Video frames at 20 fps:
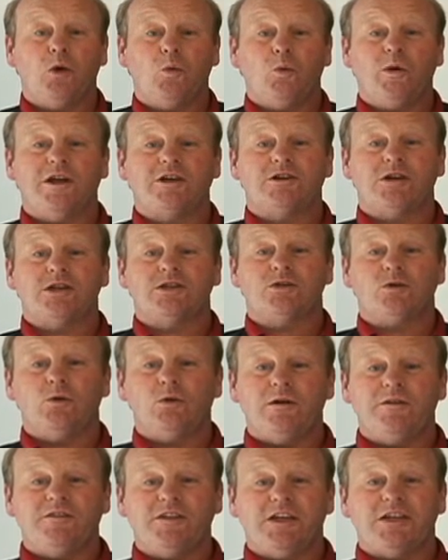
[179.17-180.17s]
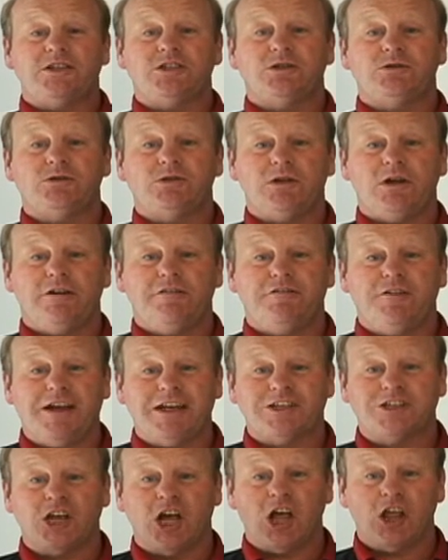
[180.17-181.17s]
we address all of the issues that
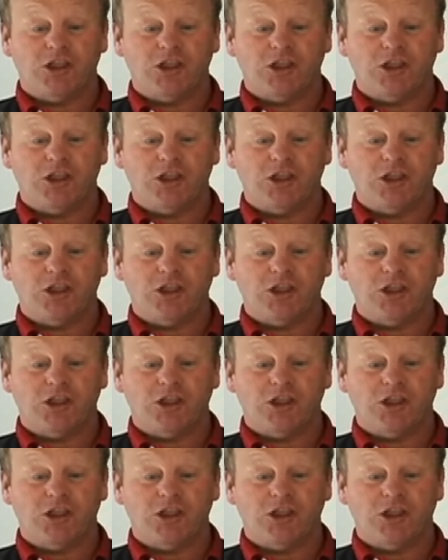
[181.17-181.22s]
affect